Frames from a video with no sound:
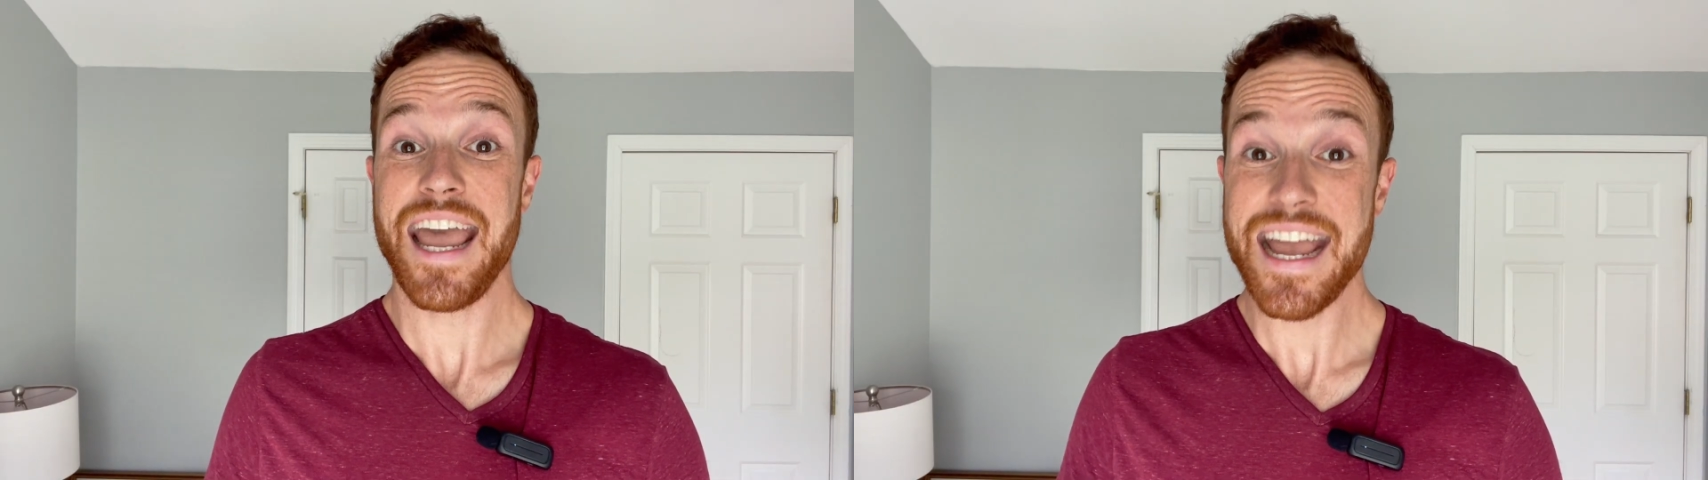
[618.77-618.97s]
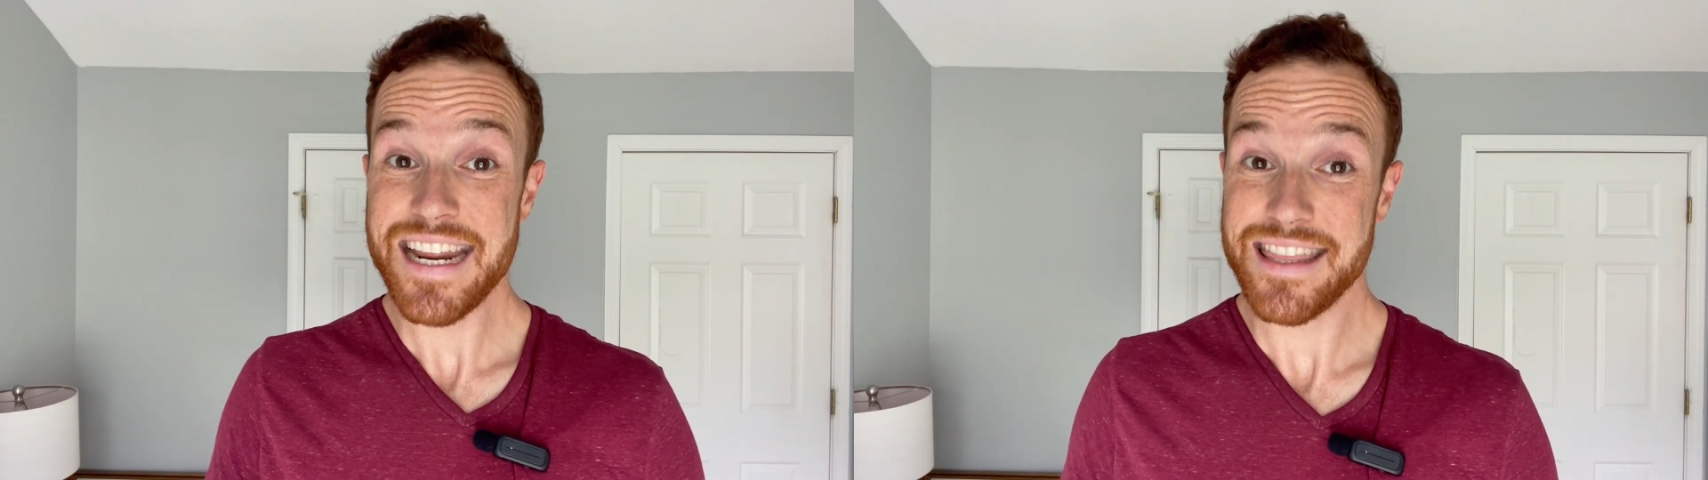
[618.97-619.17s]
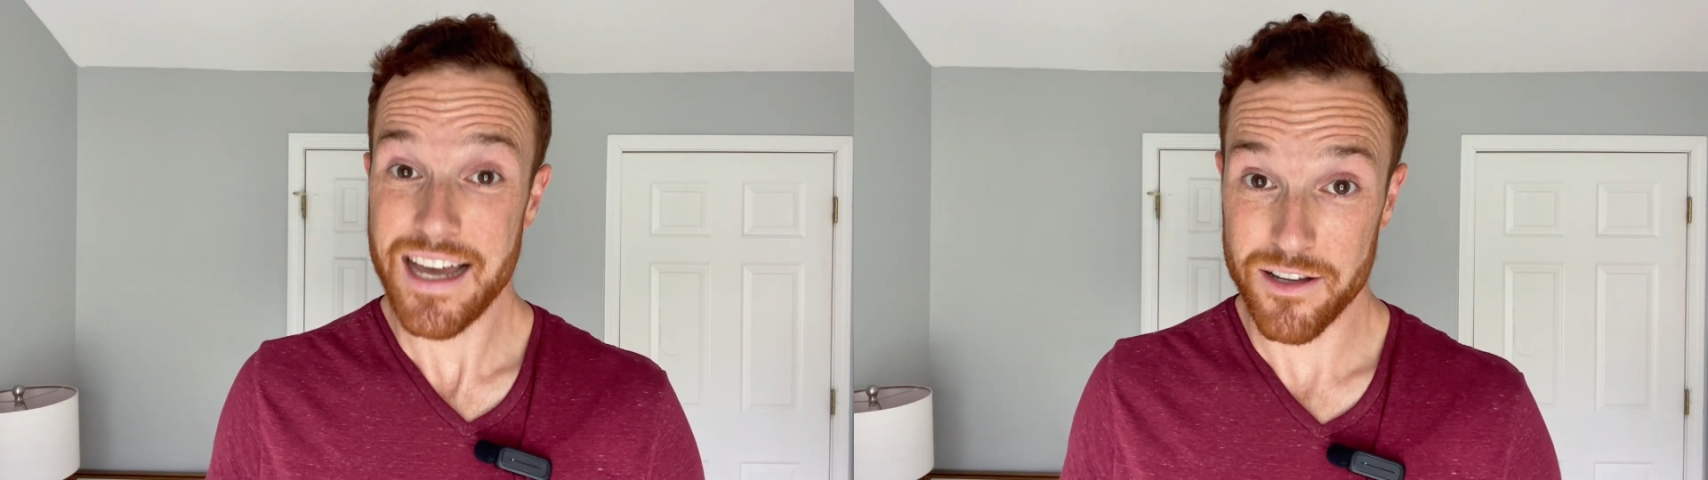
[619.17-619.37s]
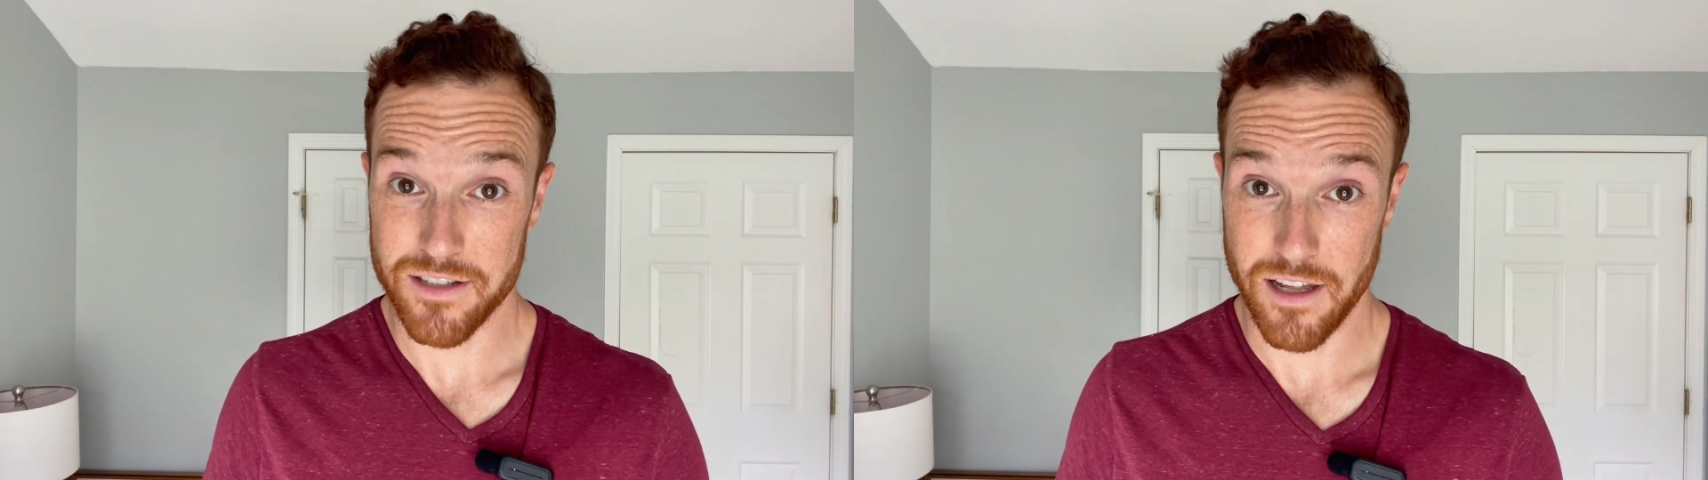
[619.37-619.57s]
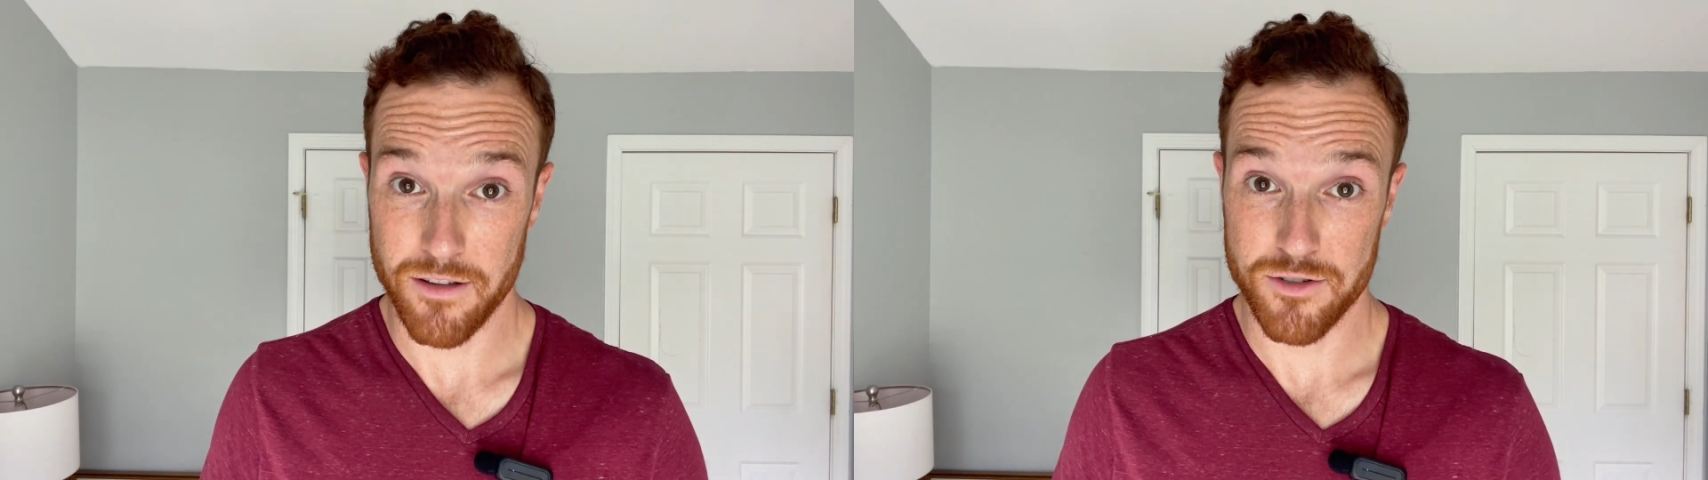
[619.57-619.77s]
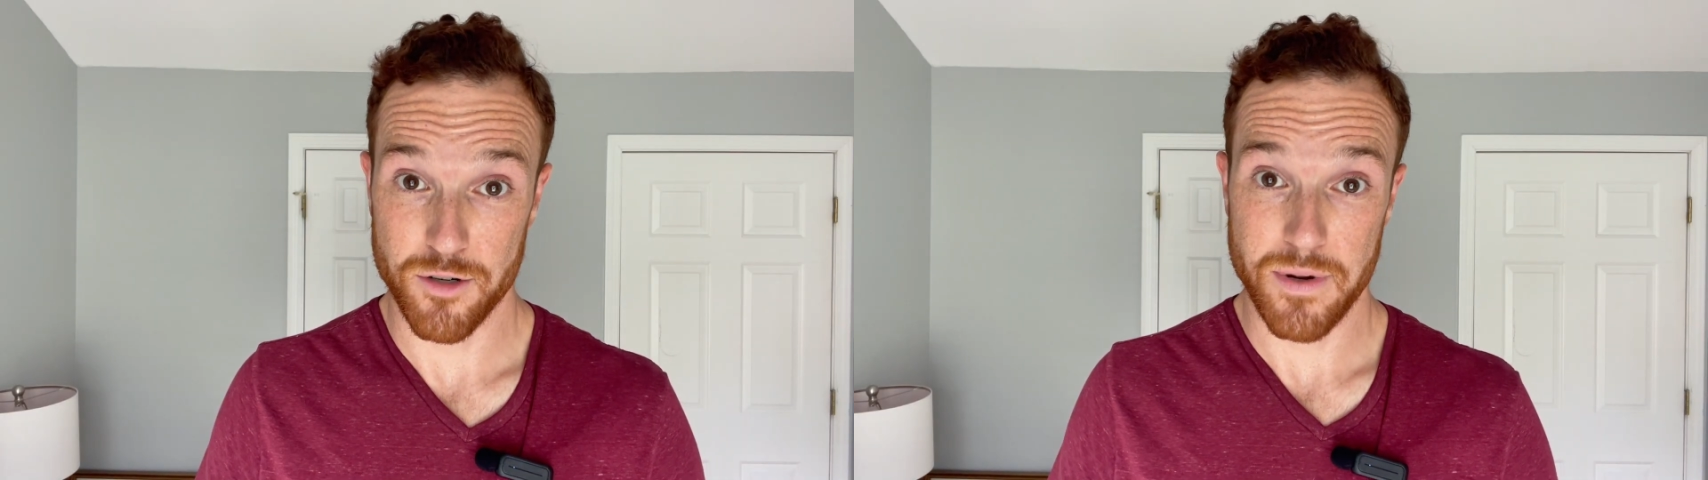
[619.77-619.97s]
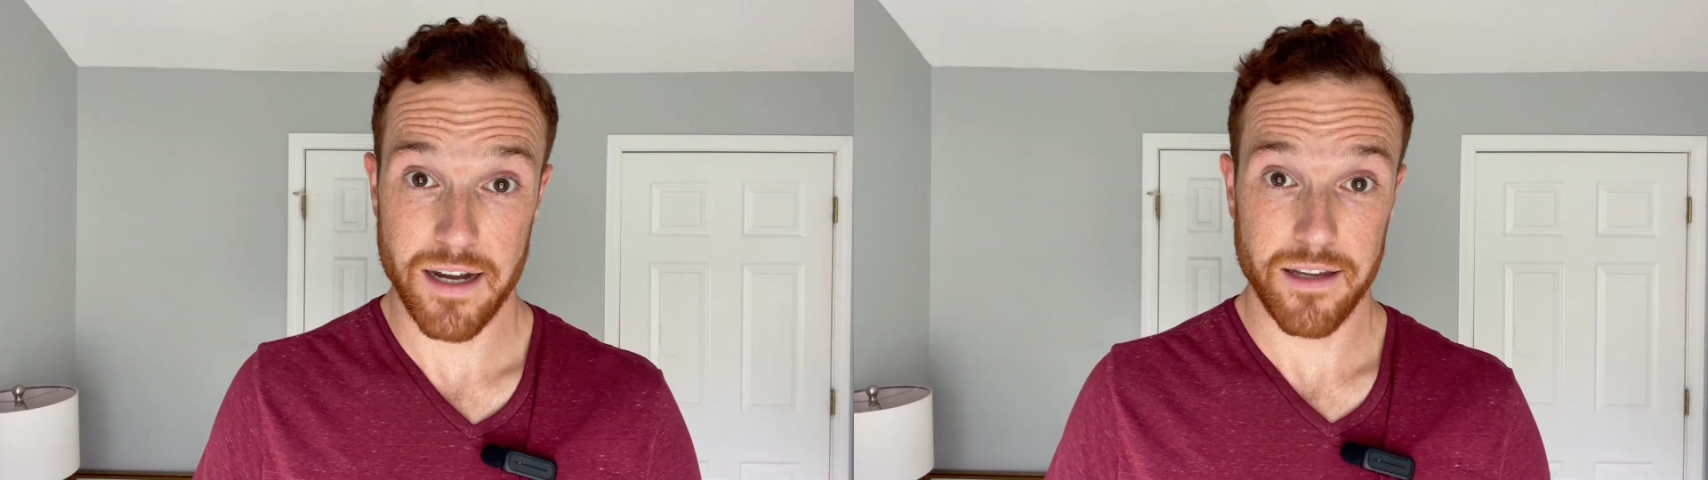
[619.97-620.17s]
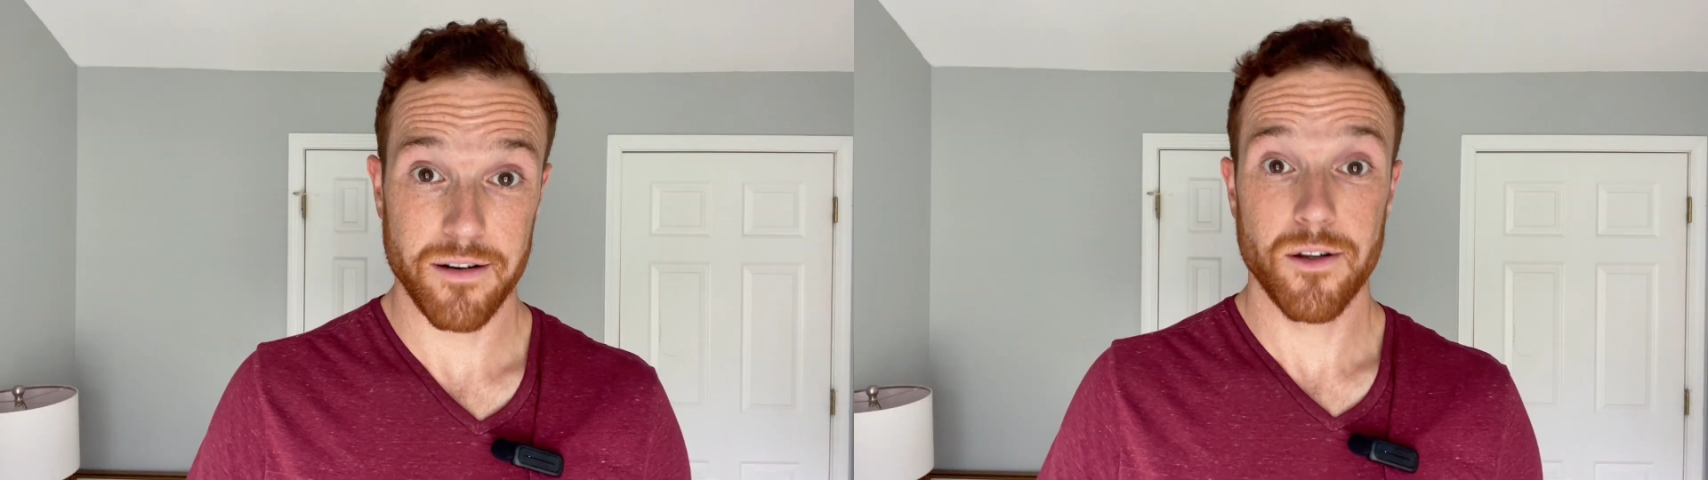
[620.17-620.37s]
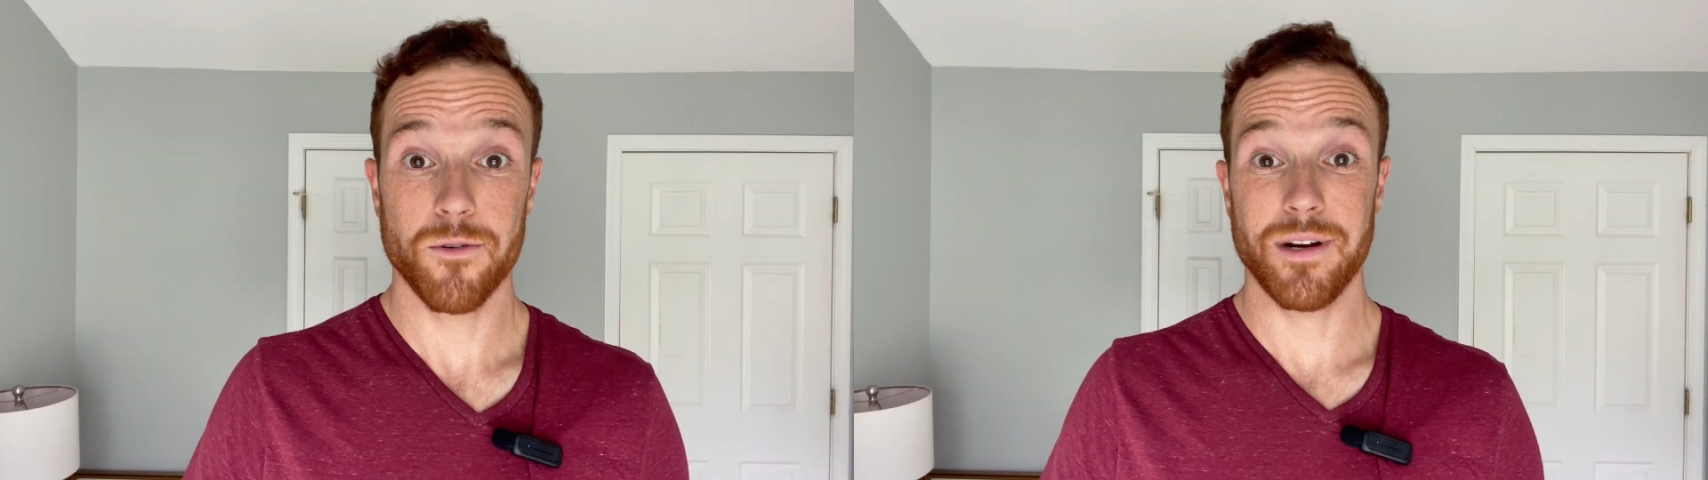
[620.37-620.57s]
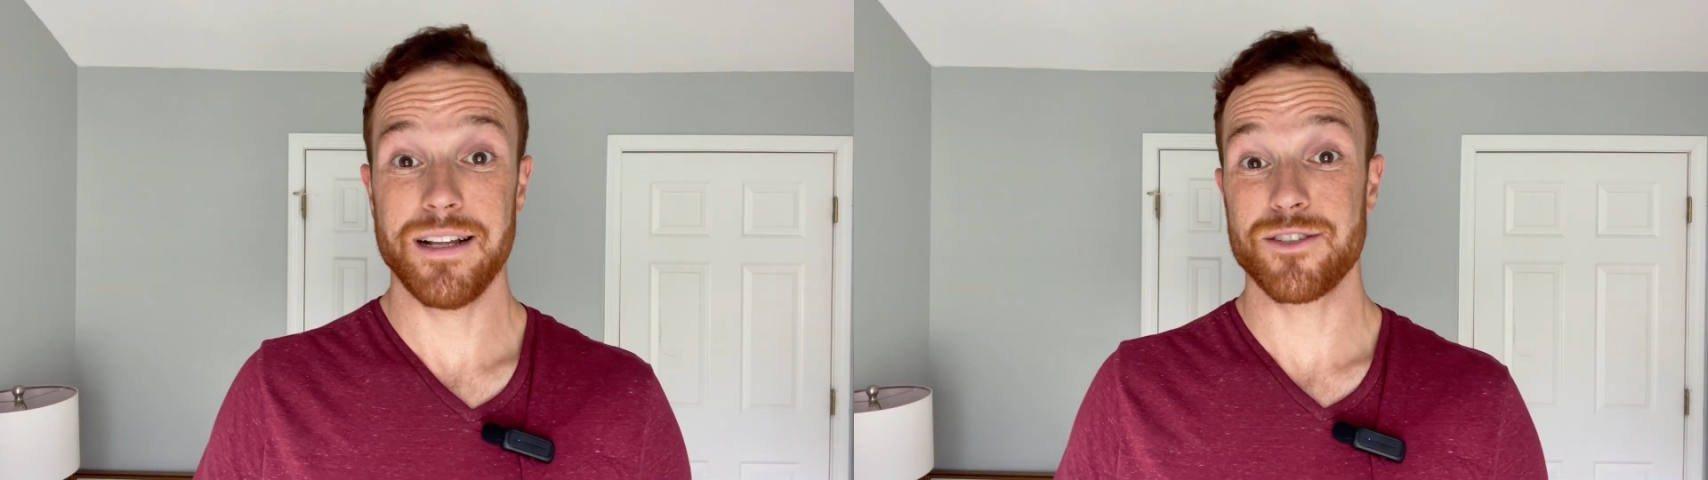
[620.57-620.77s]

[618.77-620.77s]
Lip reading: in your pocket, right?